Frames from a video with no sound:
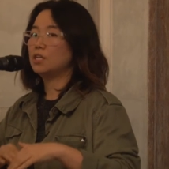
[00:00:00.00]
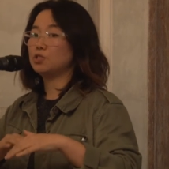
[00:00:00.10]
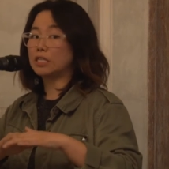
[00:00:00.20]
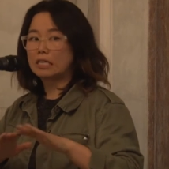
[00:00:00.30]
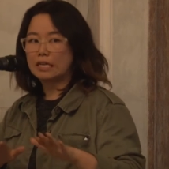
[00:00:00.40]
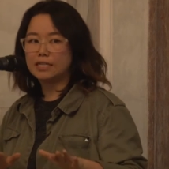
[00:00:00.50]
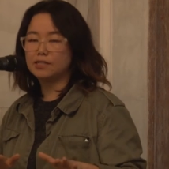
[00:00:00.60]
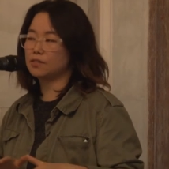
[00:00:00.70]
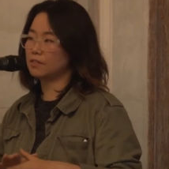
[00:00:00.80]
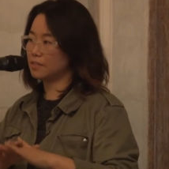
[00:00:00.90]
She
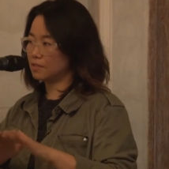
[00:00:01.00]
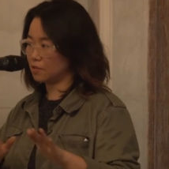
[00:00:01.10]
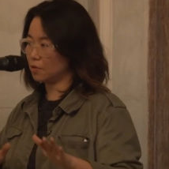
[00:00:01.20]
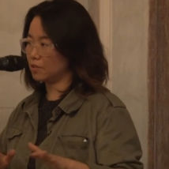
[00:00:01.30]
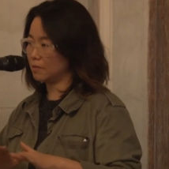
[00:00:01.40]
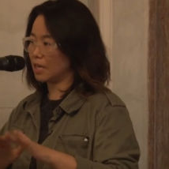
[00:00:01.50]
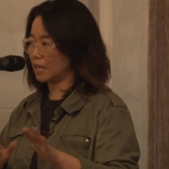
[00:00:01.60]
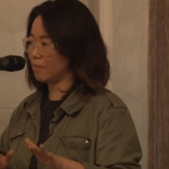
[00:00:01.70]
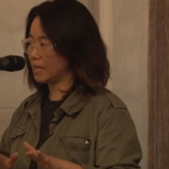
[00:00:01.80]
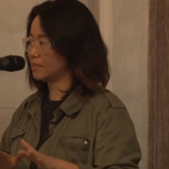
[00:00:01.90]
cleans the this dirt,
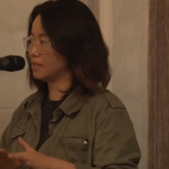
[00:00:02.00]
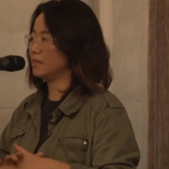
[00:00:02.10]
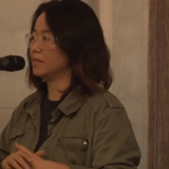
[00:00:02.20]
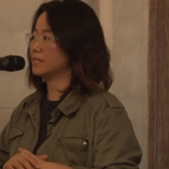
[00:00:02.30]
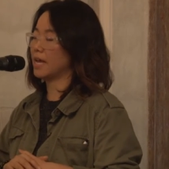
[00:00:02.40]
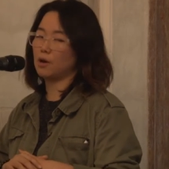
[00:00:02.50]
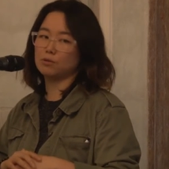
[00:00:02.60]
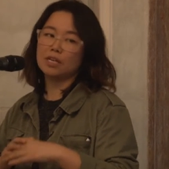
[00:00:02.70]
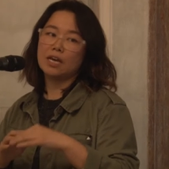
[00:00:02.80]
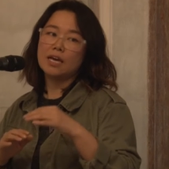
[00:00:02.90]
like mess in this
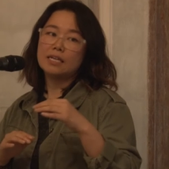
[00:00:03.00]
house,